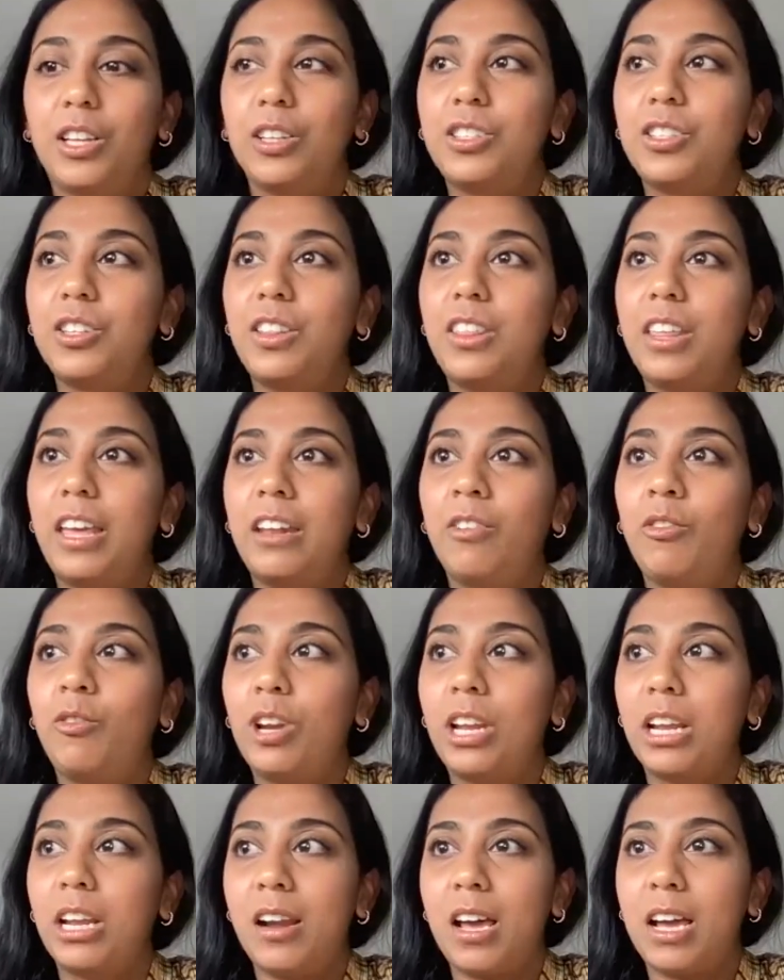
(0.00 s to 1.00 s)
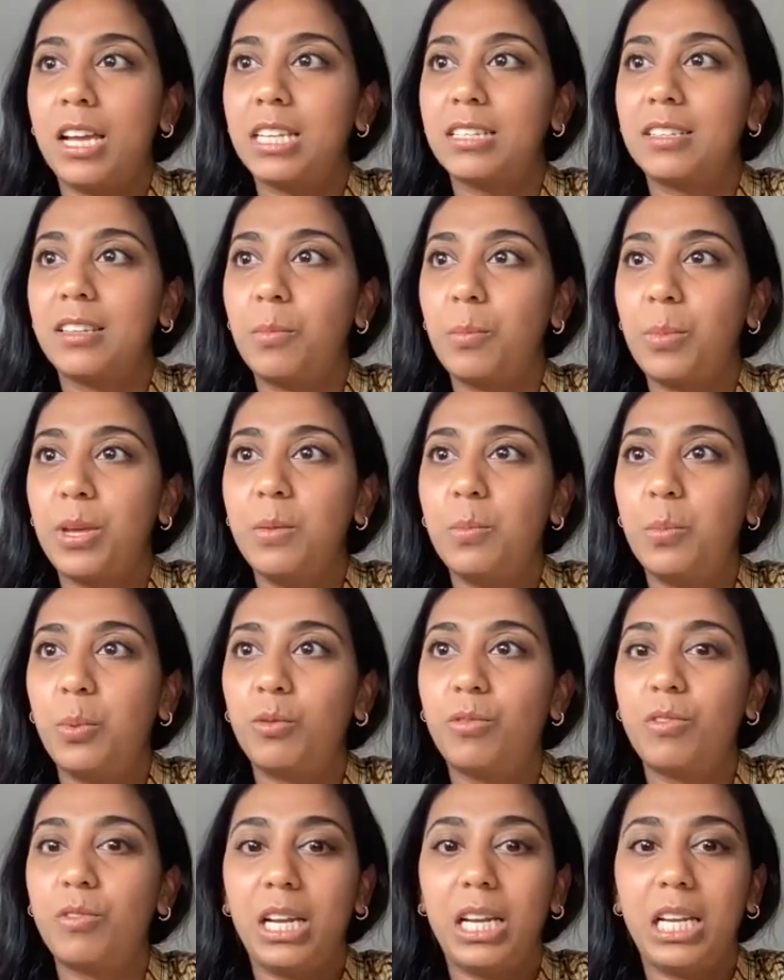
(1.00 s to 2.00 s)
to then realize that
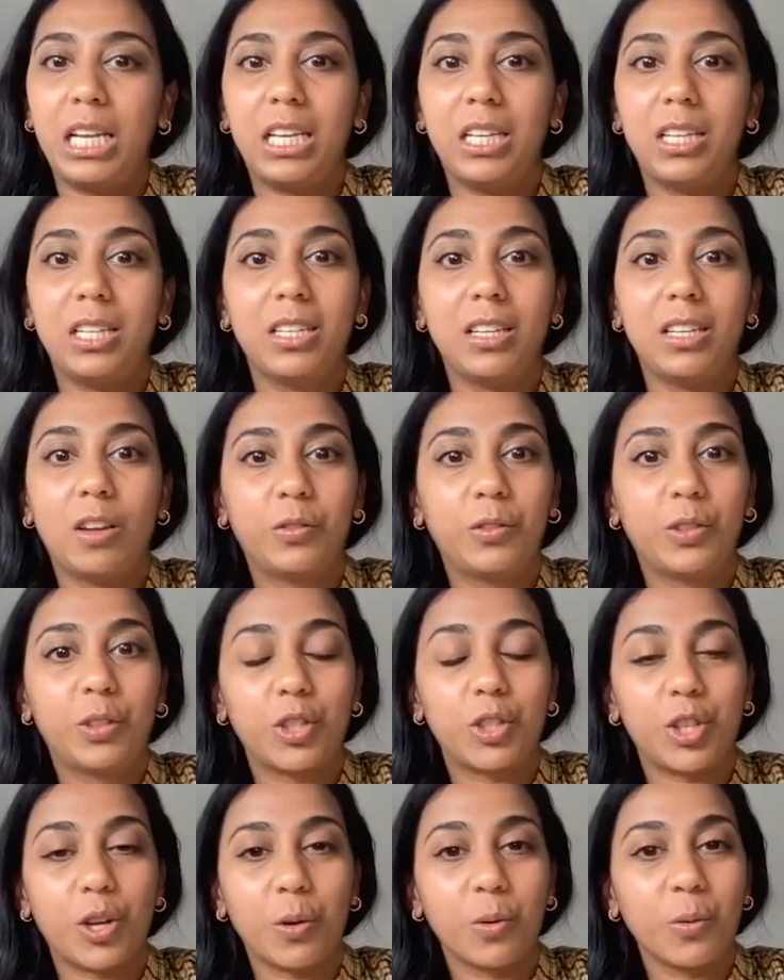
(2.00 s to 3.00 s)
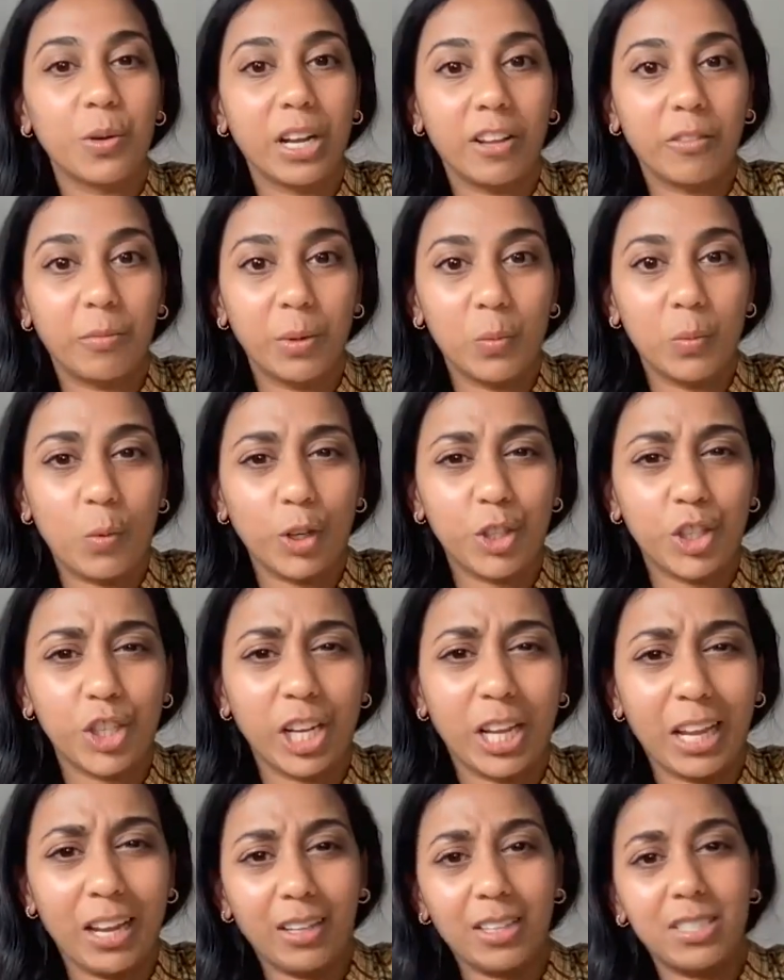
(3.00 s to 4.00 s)
people really love the show and have been
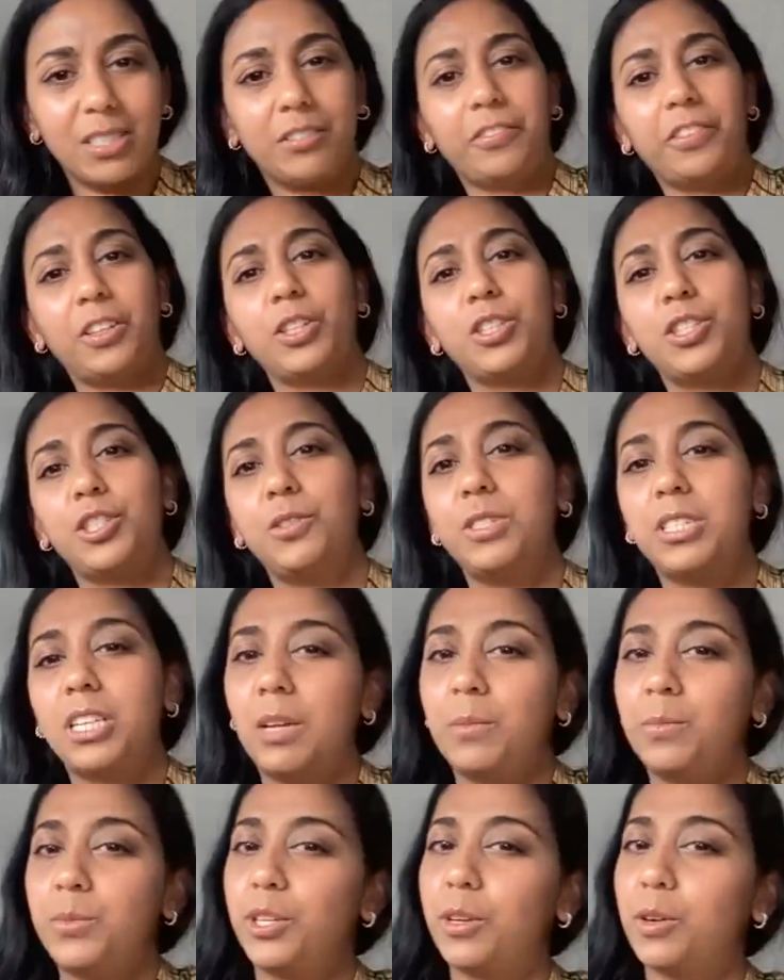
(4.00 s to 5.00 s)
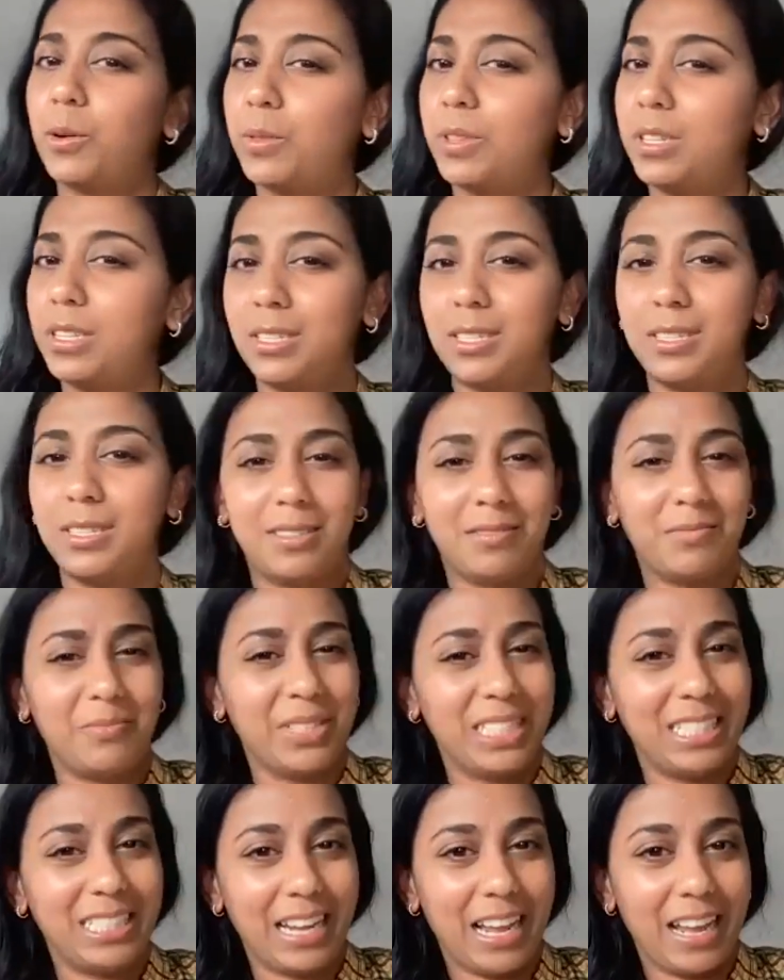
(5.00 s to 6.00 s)
watching it because the first two times you go this is a
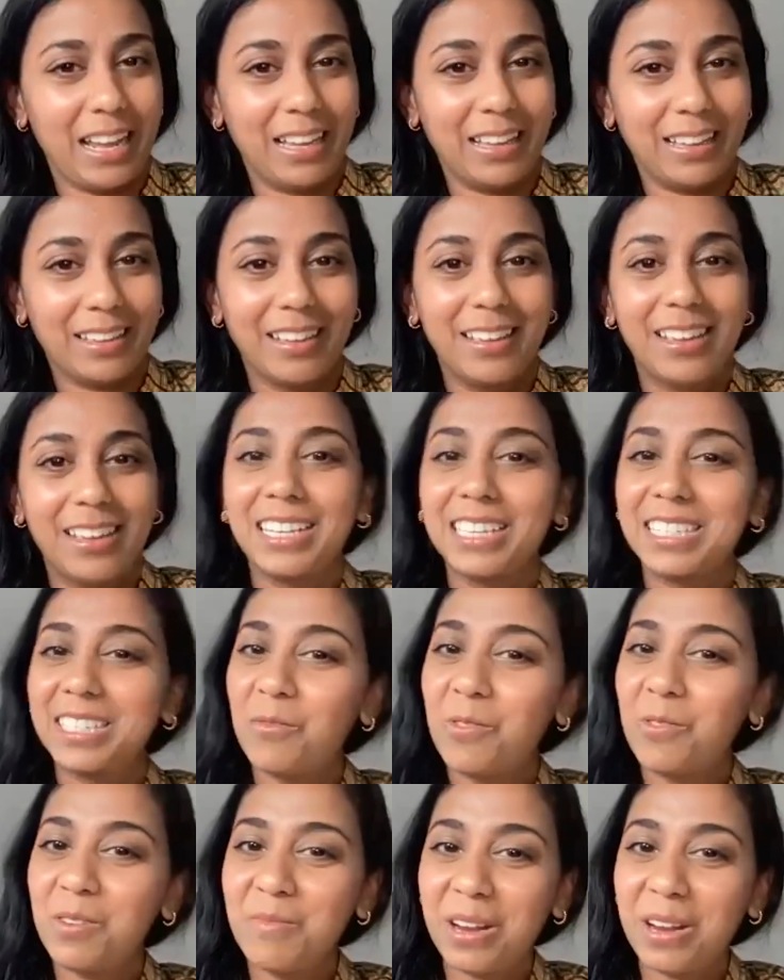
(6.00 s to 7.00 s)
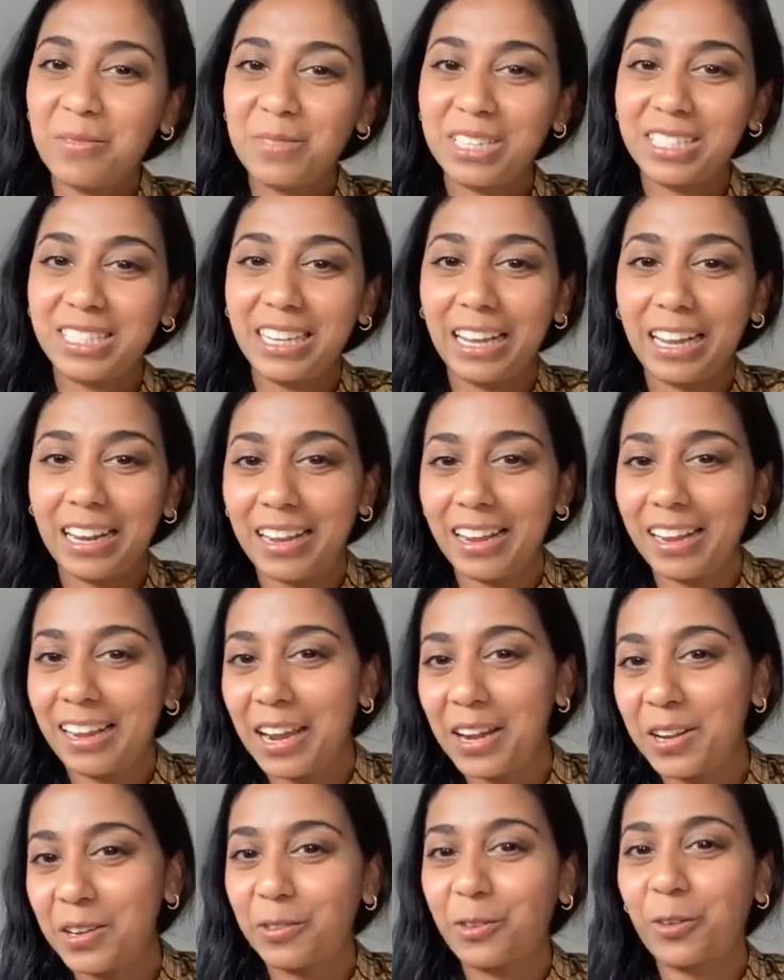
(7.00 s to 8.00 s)
mistake someone made a mistake and i
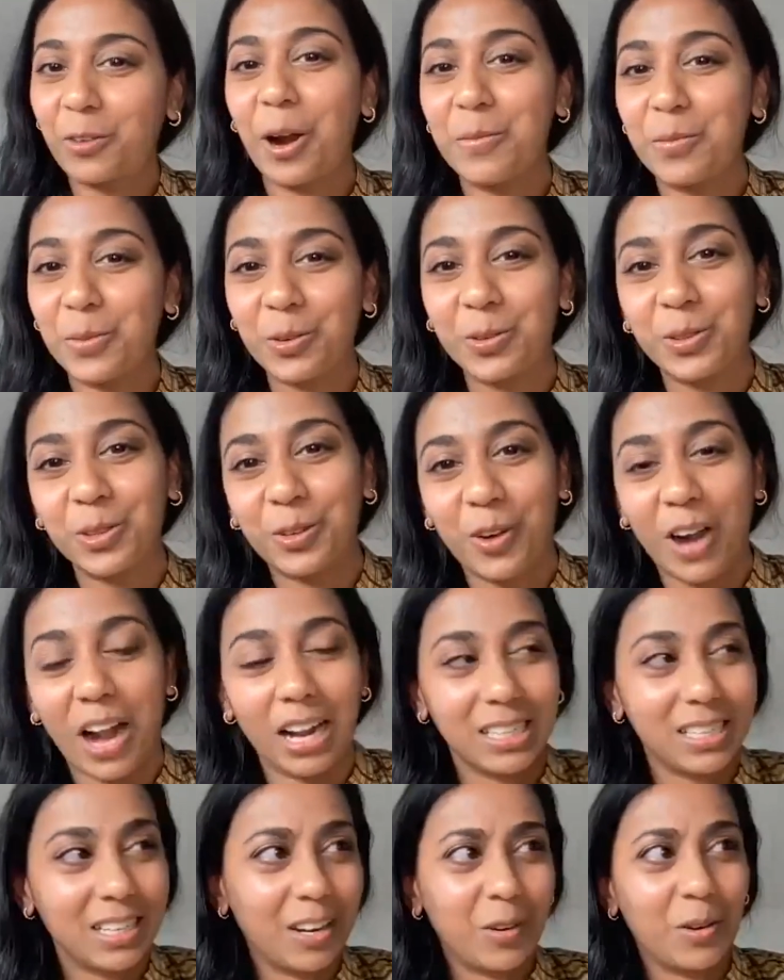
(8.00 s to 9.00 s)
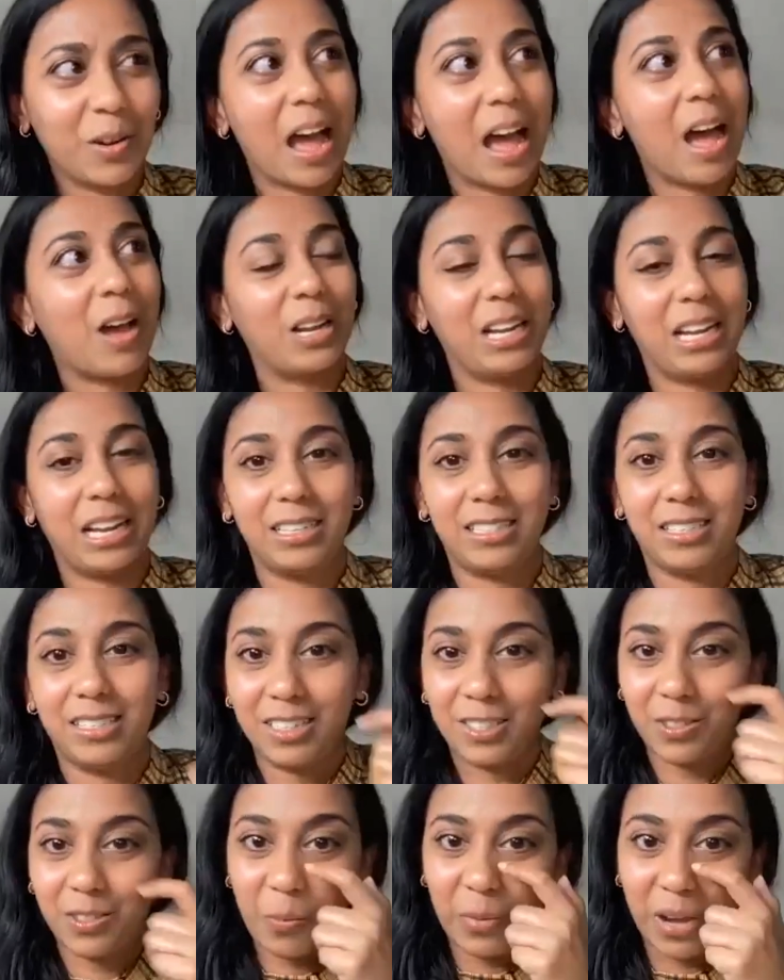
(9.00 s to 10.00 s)
kind of crept through the cracks and i don't know how i landed
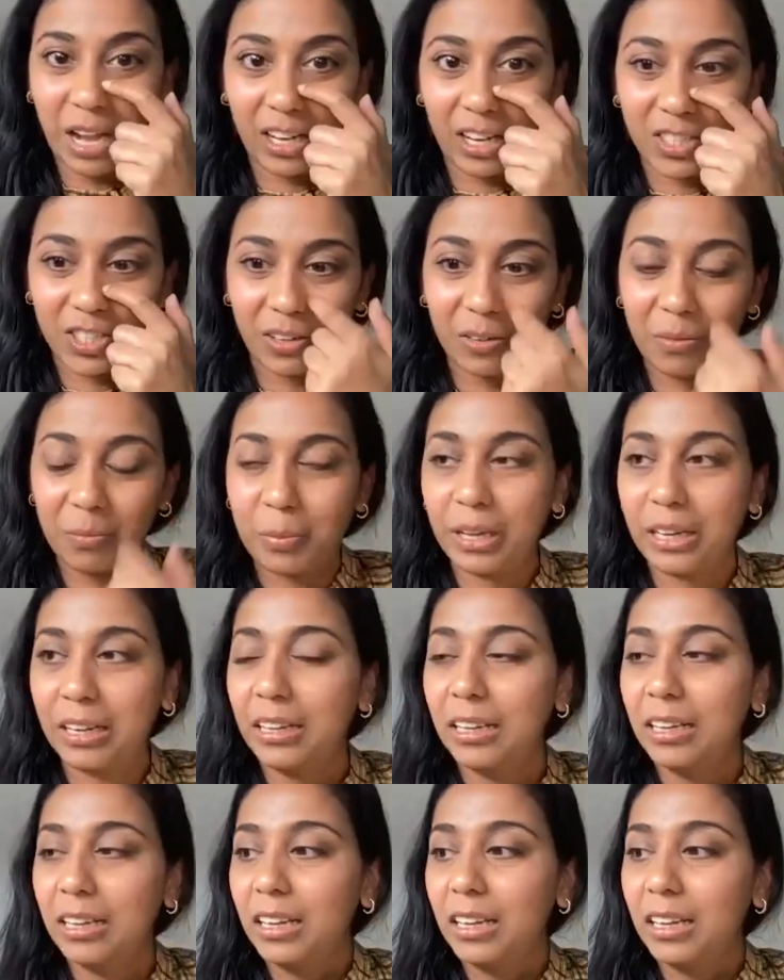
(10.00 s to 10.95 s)
this nomination but